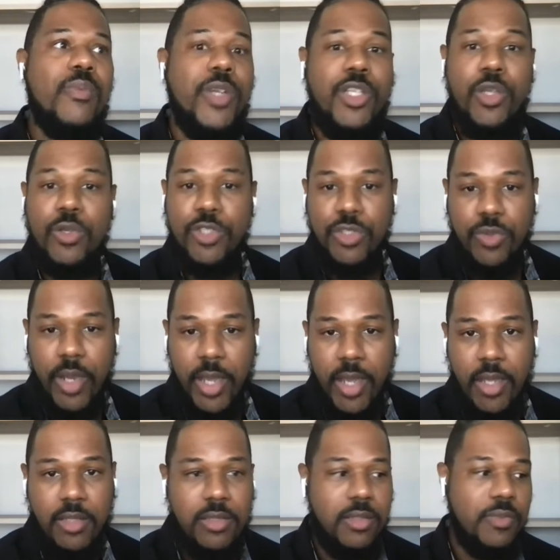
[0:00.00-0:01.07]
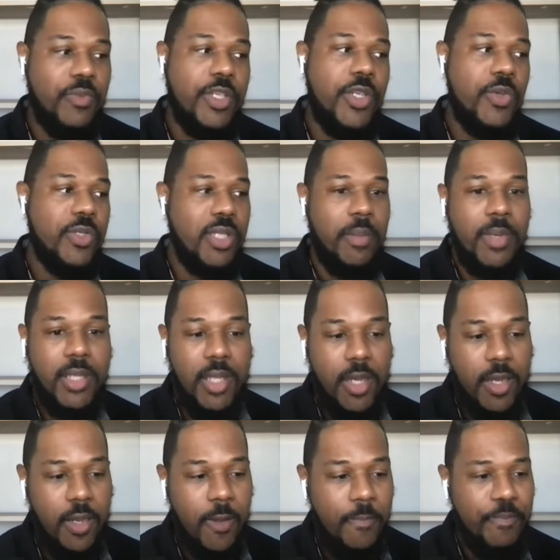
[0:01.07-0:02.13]
reduce stress, reduce some of
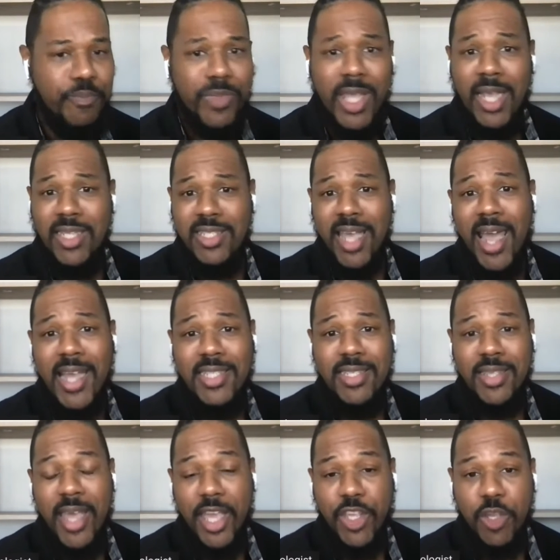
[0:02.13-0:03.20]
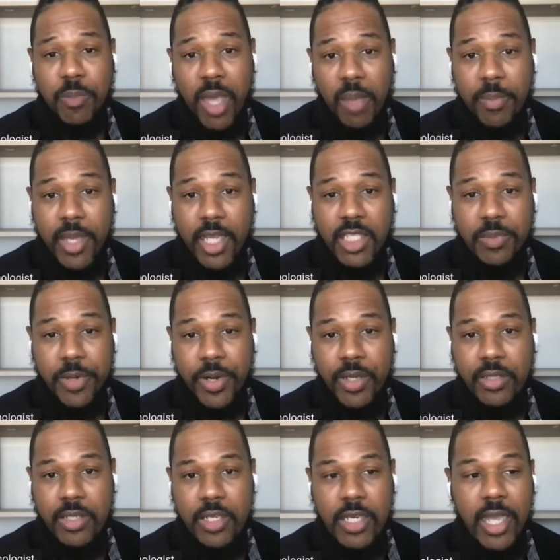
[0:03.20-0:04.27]
the anxiety that you may be
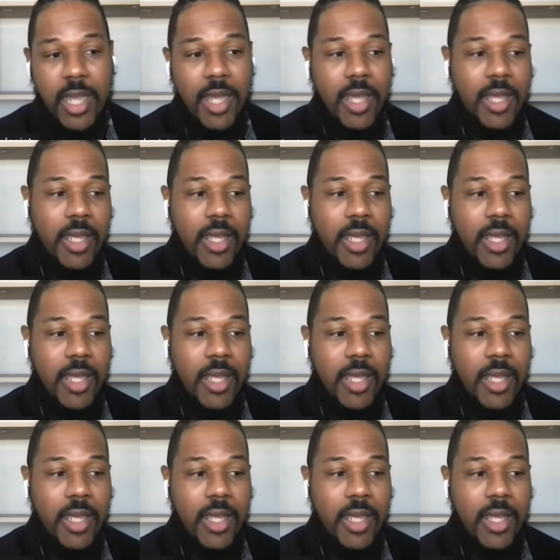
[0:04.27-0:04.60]
experiencing,